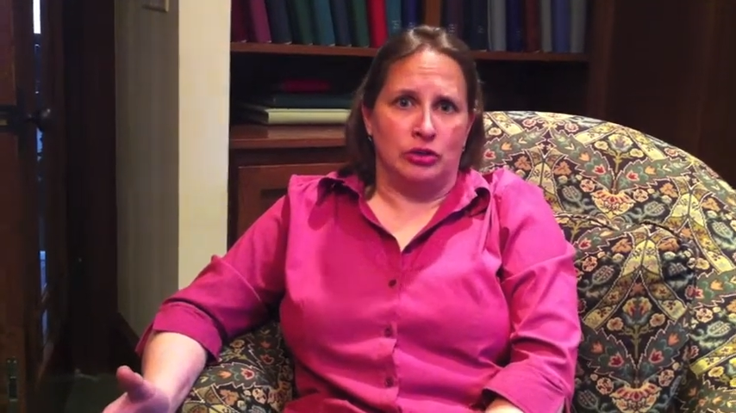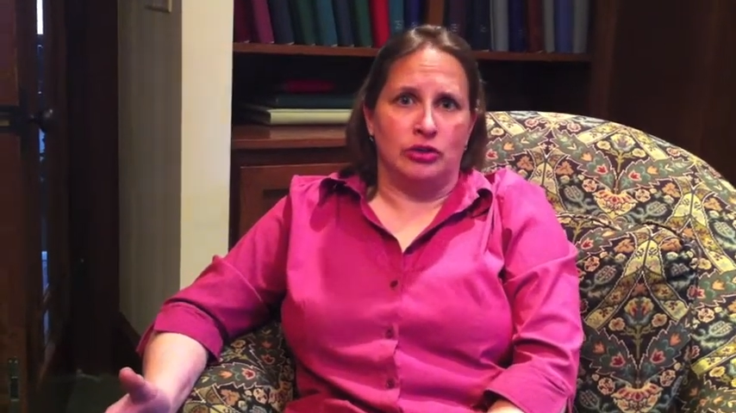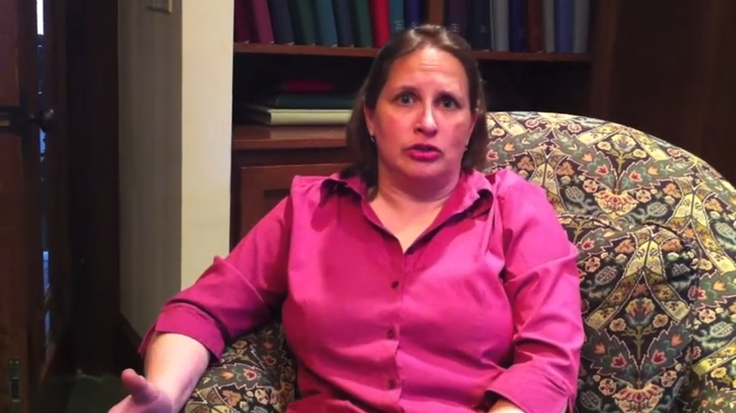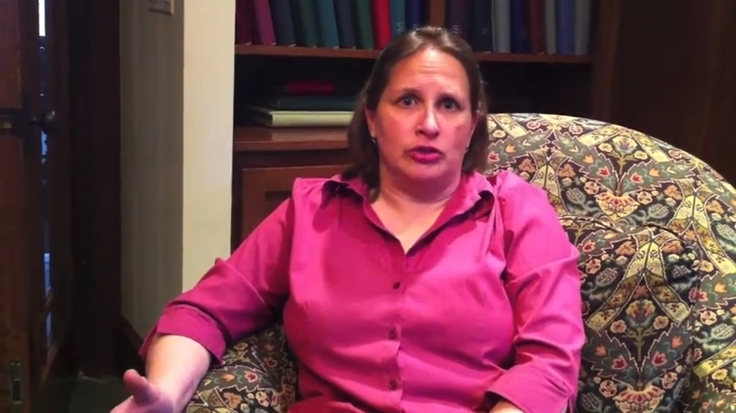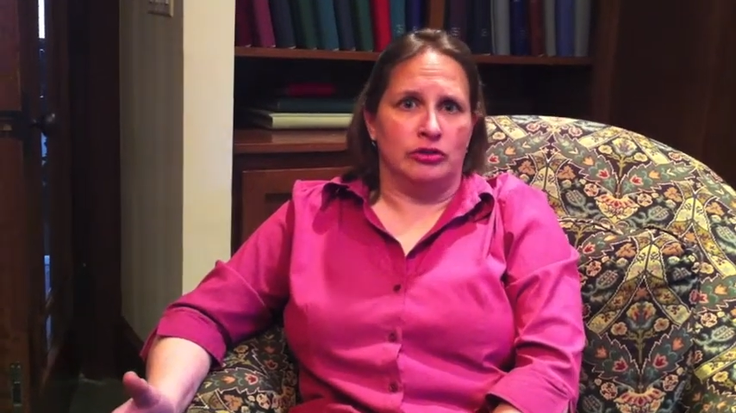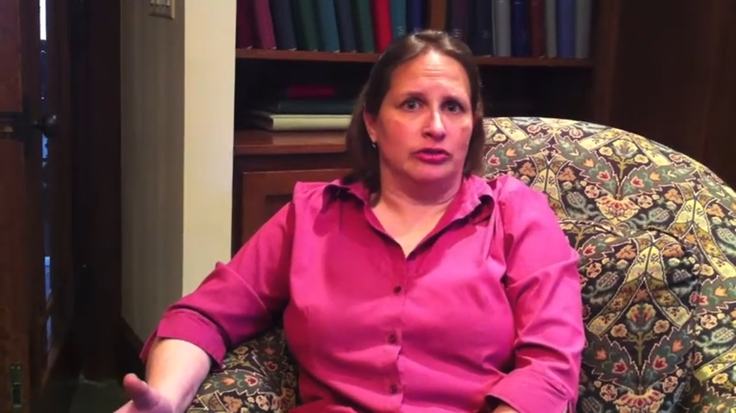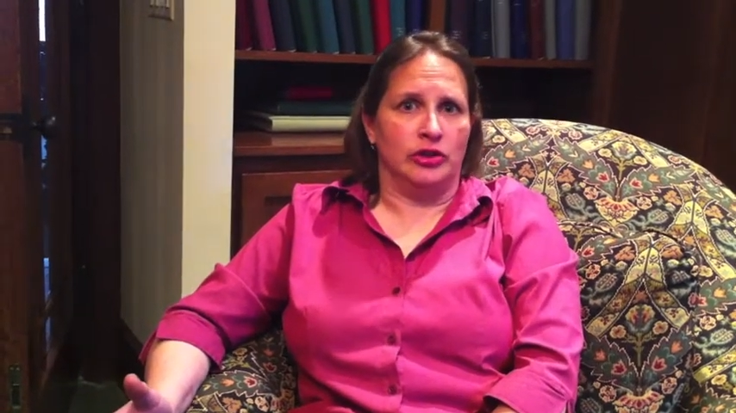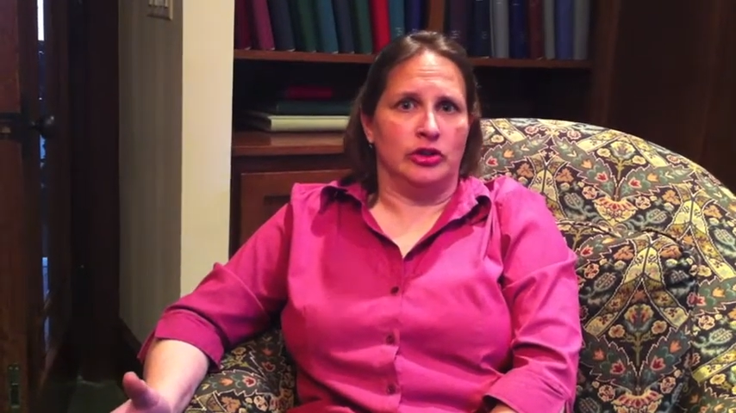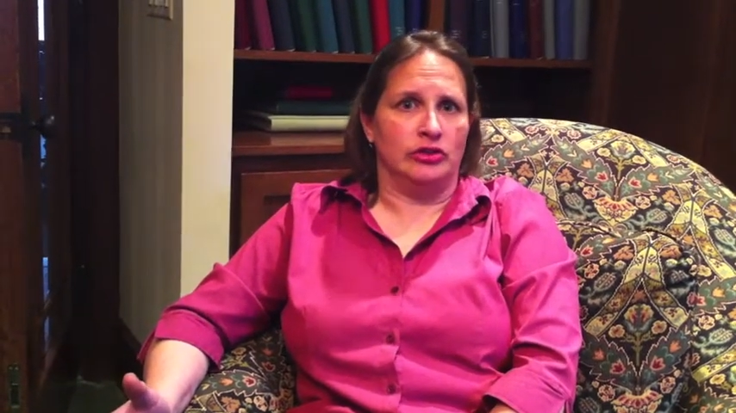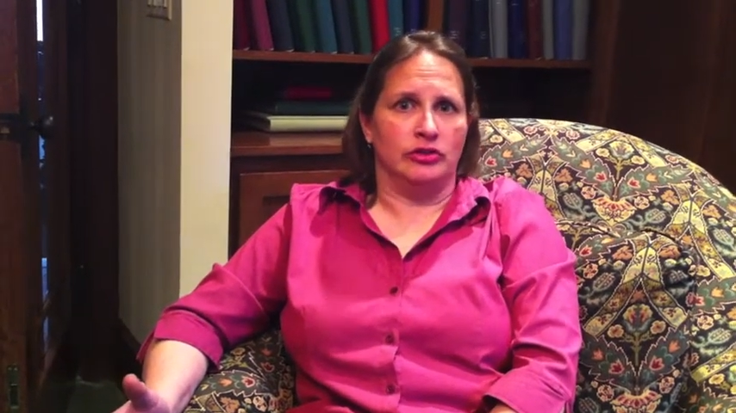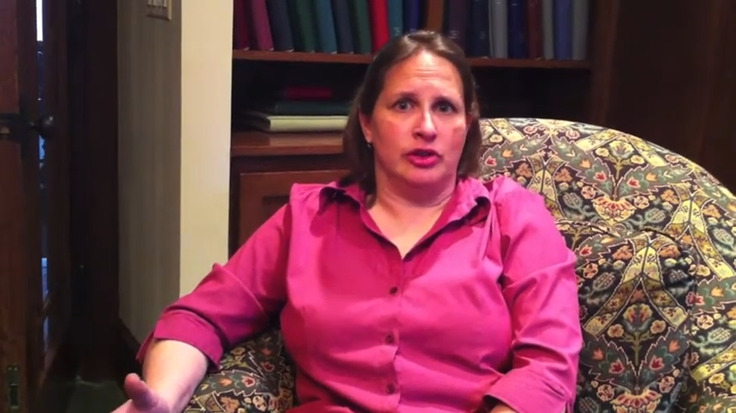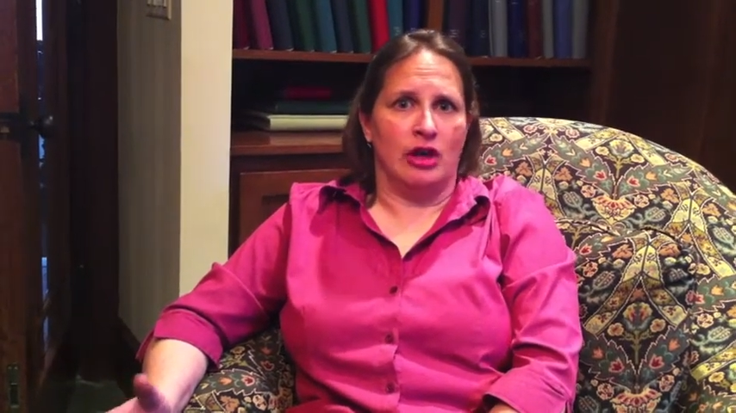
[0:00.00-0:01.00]
you could do for
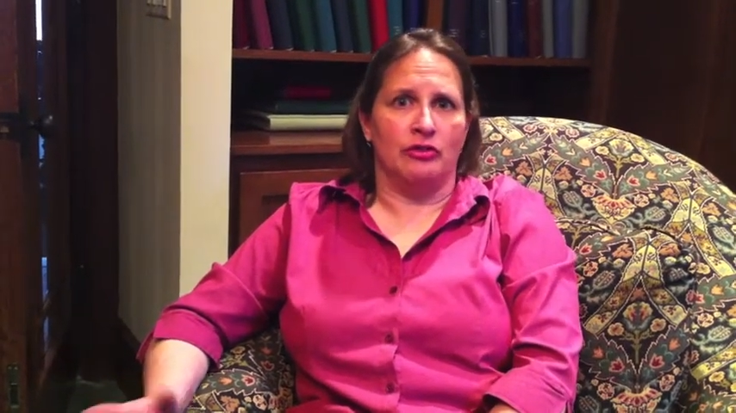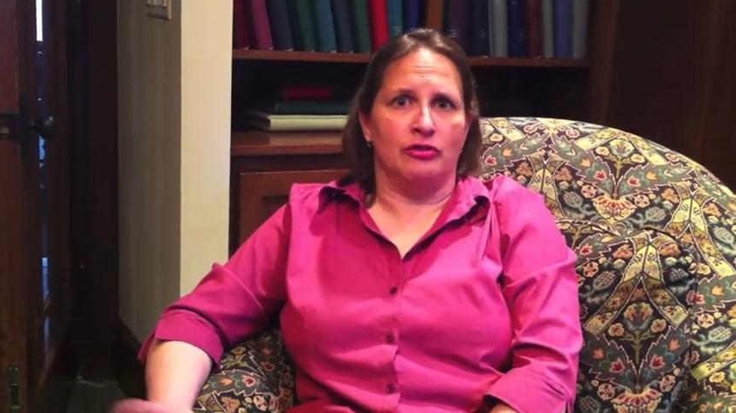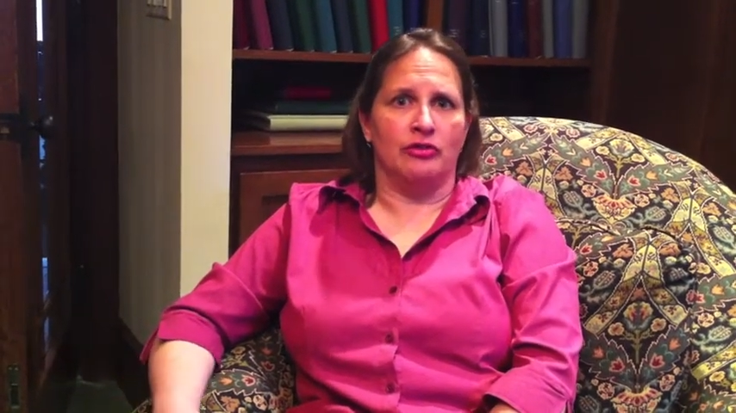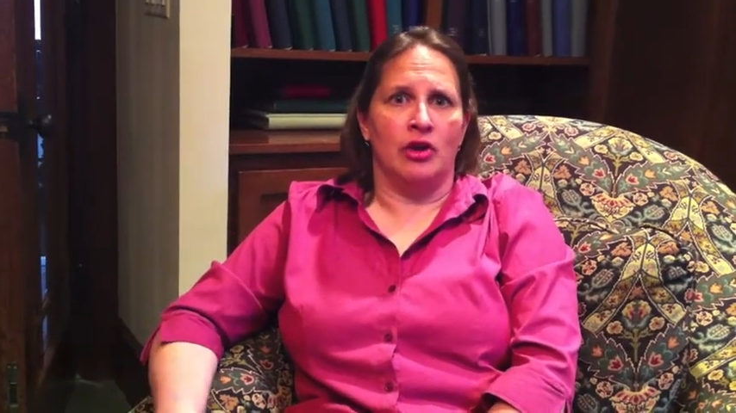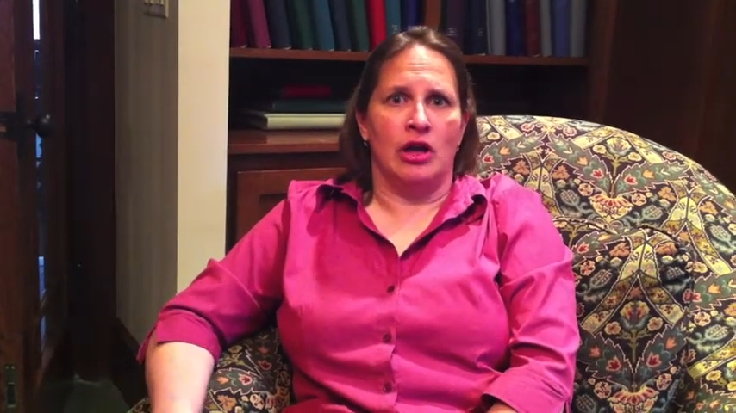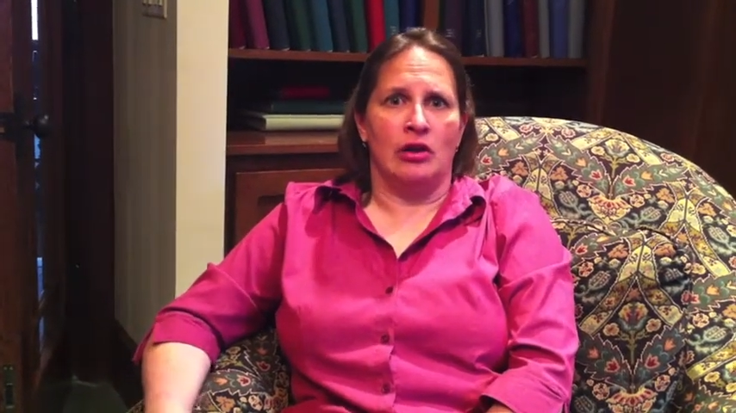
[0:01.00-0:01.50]
yourself.